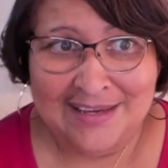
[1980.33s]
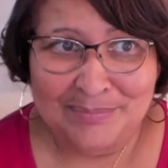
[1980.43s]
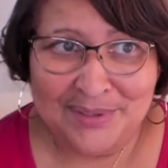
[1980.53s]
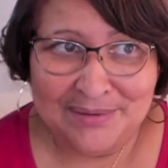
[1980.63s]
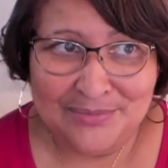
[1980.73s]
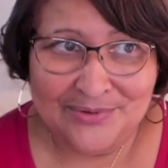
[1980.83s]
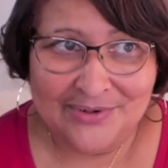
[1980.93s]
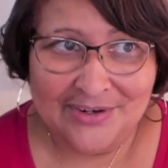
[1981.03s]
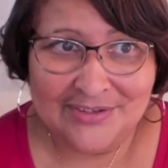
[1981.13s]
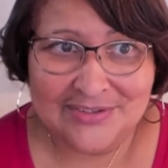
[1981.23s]
Skype
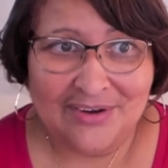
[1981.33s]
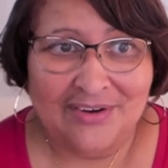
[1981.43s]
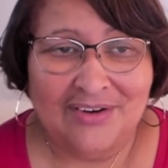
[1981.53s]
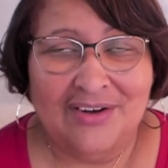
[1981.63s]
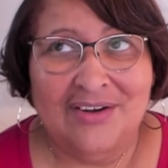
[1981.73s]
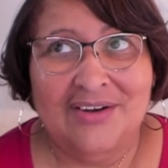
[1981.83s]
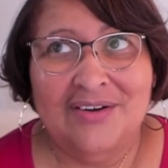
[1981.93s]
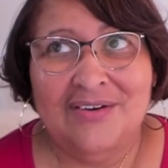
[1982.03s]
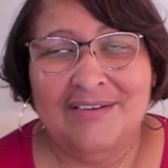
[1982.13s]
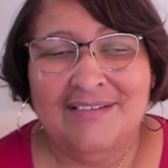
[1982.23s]
anymore. So,
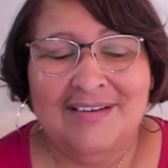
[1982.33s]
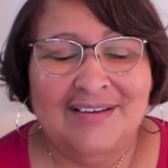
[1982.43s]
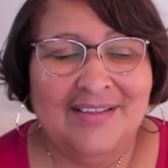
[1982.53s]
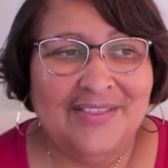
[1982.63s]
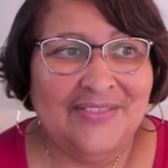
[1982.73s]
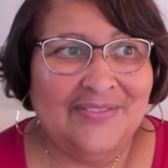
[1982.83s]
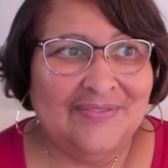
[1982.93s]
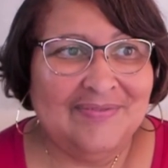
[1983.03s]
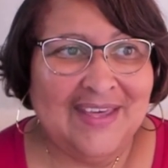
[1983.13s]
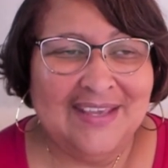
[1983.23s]
oh,
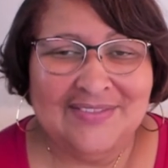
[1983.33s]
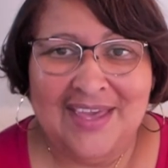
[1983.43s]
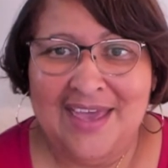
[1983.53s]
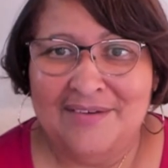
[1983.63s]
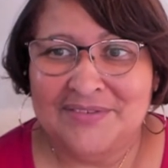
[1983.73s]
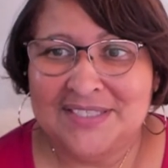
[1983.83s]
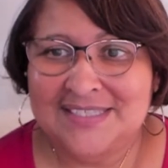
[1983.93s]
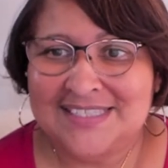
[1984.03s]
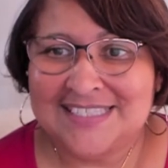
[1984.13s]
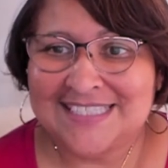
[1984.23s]
thank the
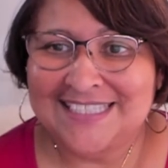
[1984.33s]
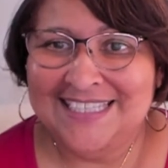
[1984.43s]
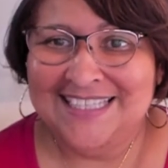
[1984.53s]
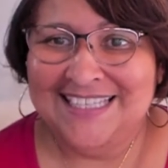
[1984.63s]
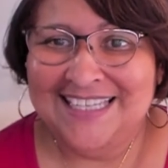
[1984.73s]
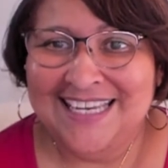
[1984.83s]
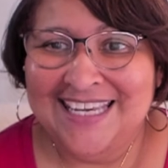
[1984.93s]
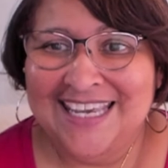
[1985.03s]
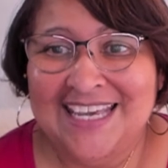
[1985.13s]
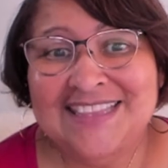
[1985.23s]
heavens.
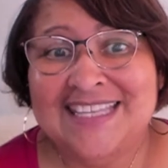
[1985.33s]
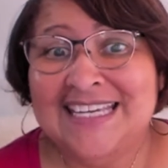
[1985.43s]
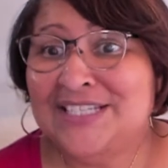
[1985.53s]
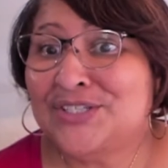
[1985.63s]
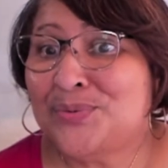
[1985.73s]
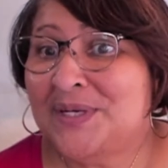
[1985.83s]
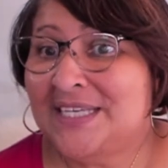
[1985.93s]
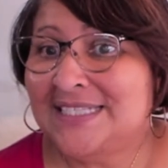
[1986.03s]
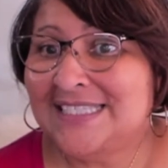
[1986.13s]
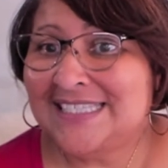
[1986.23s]
And thank the
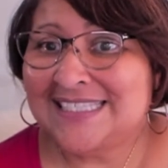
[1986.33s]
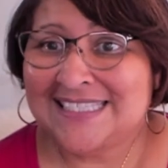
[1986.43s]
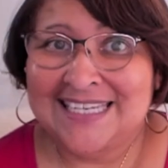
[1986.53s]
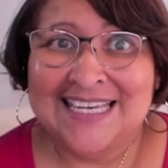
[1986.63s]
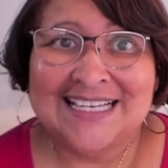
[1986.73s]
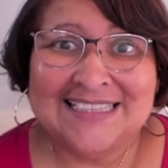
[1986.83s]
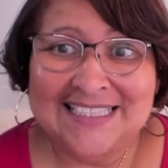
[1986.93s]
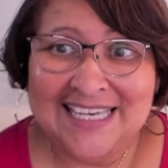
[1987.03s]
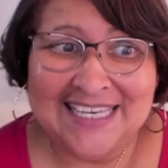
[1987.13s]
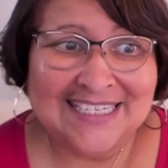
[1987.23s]
twins,
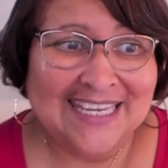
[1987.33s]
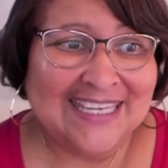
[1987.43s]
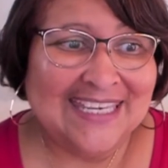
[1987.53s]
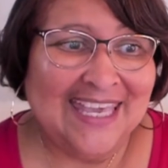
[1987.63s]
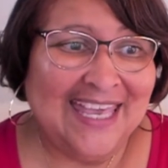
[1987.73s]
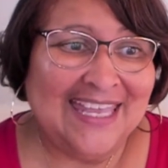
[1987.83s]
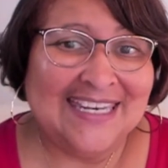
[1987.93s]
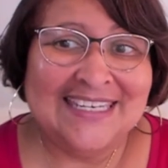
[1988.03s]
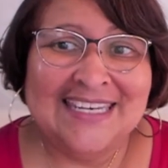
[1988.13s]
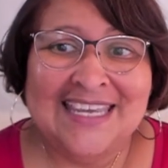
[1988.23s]
Glen and
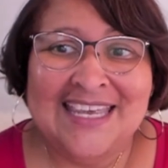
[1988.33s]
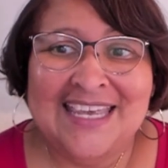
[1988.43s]
Ken